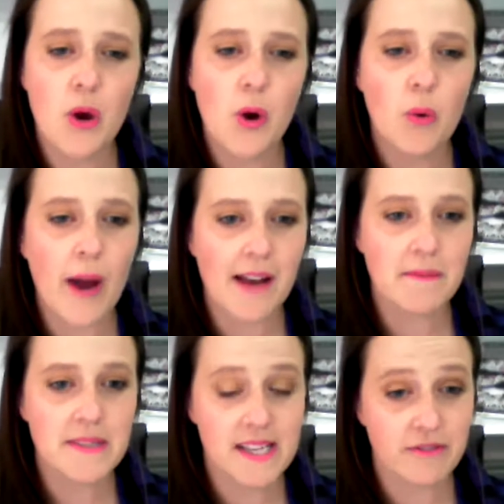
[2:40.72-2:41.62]
WHAM
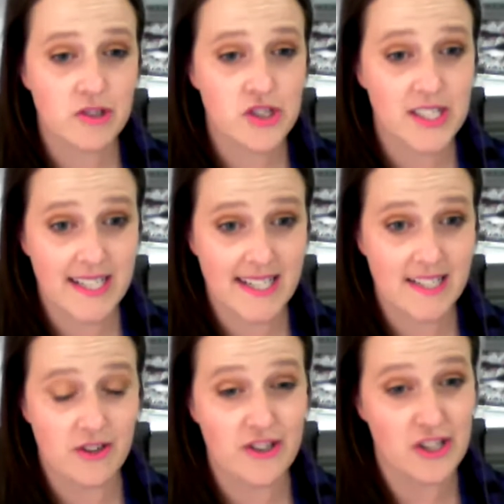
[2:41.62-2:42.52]
is unfortunately
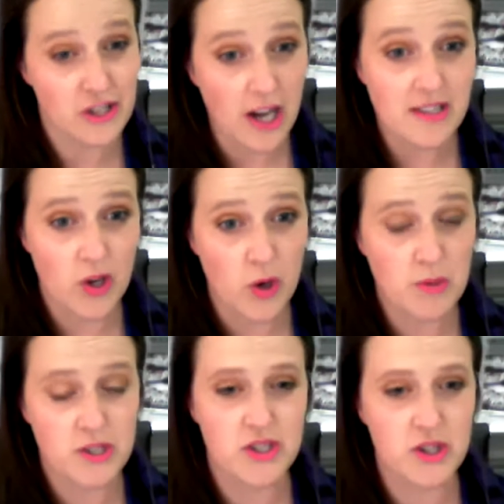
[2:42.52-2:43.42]
not
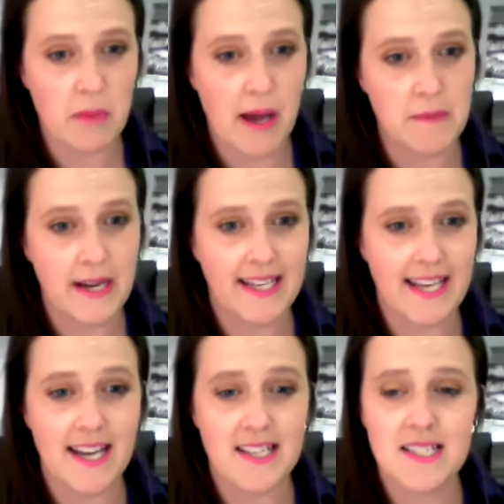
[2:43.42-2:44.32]
open to the public
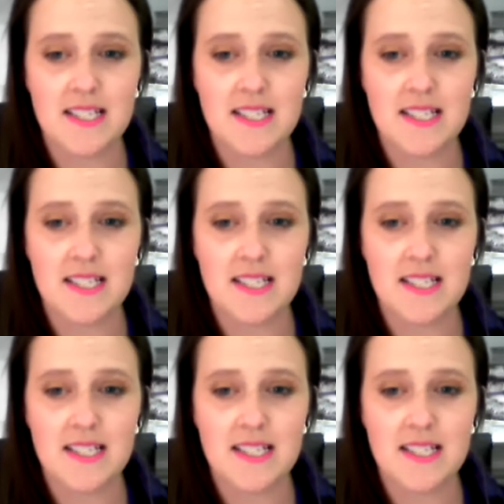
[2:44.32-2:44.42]
yet.